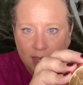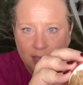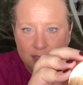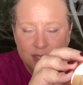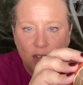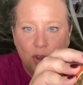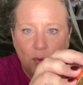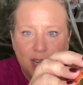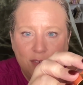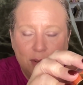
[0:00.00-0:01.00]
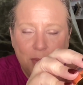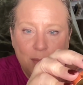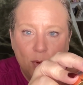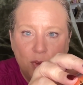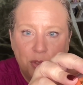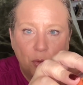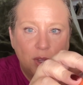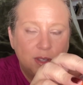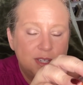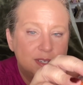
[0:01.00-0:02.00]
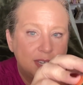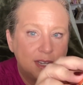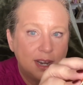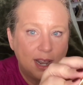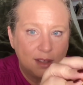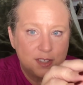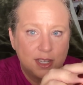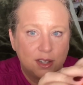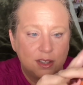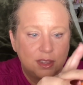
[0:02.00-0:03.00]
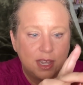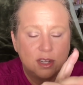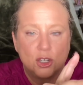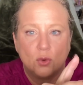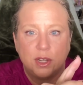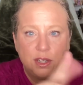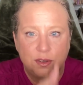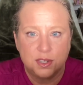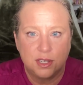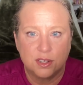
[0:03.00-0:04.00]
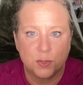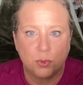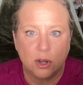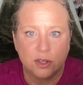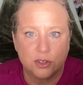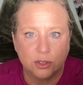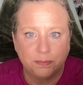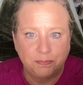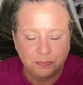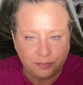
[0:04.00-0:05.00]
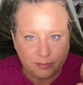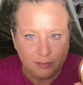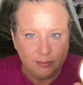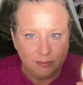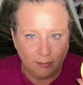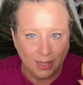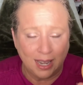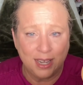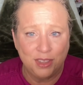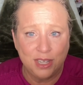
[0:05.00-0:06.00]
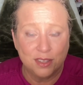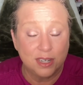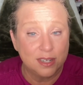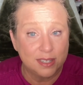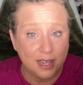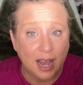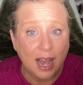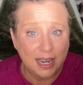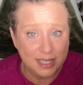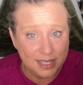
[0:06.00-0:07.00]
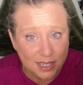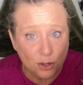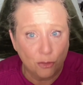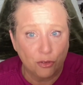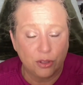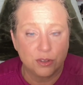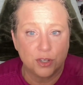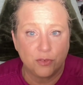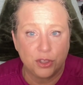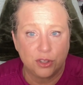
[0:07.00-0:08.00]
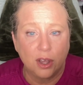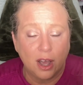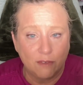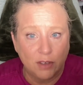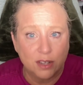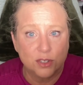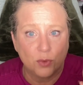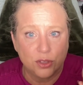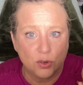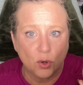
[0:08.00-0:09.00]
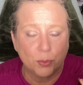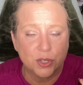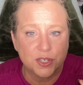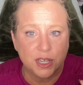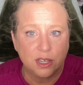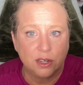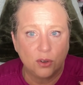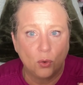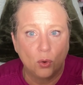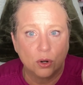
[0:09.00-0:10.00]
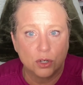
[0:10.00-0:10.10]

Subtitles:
So even people with oily skin have said that they enjoy using this bronzer. I think that is ideal for those of us with normal skin or